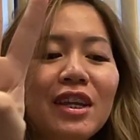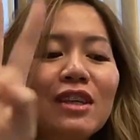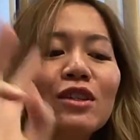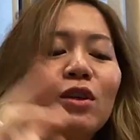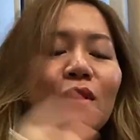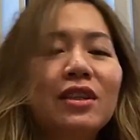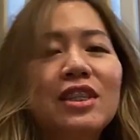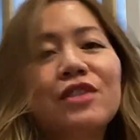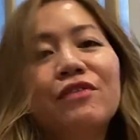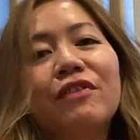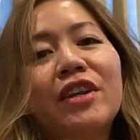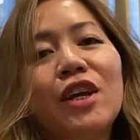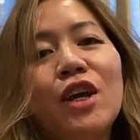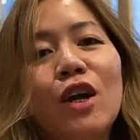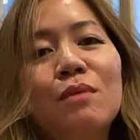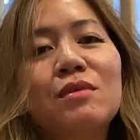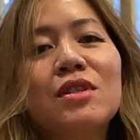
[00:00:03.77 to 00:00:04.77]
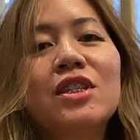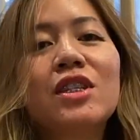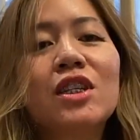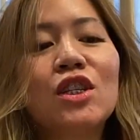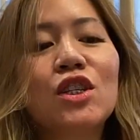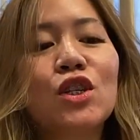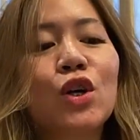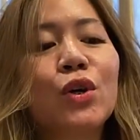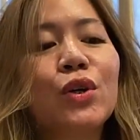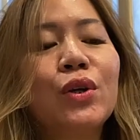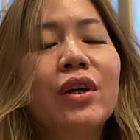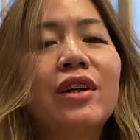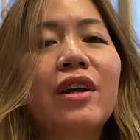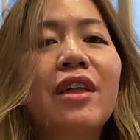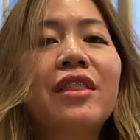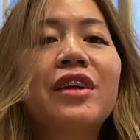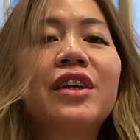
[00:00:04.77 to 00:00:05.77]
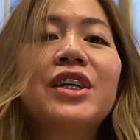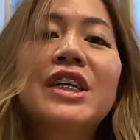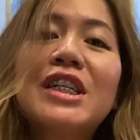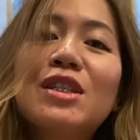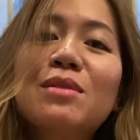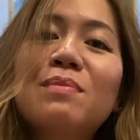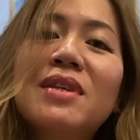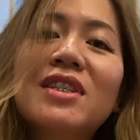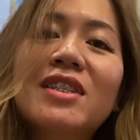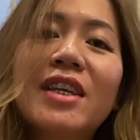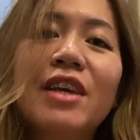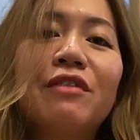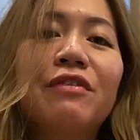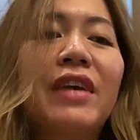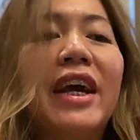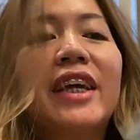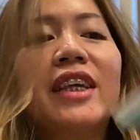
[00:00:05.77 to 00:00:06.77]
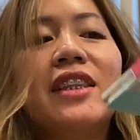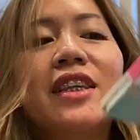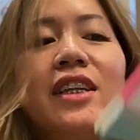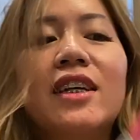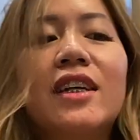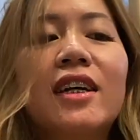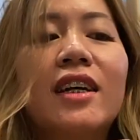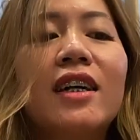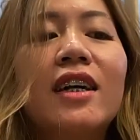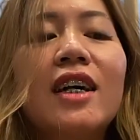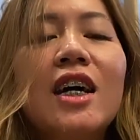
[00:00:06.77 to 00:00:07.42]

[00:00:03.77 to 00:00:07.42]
So in this video, I'm just going to show you another Christmas gift idea.